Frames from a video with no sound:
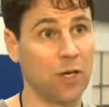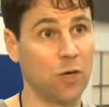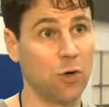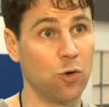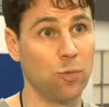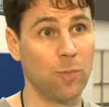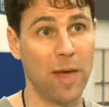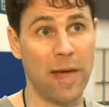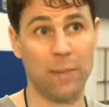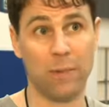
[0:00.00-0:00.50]

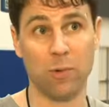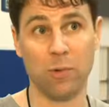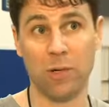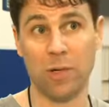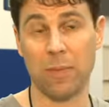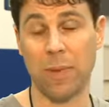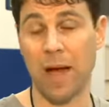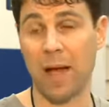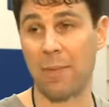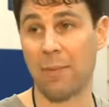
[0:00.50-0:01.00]
who maybe we
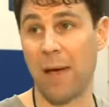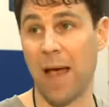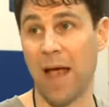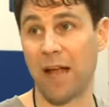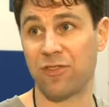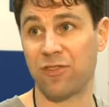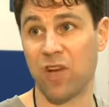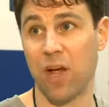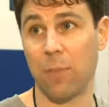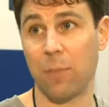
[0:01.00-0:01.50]
might
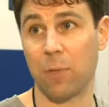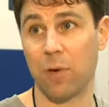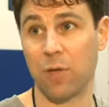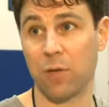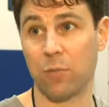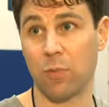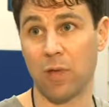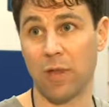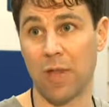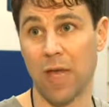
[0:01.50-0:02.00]
match up
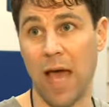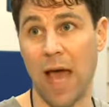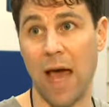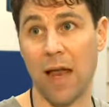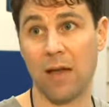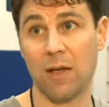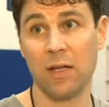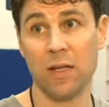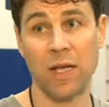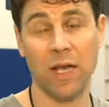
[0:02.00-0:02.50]
with that.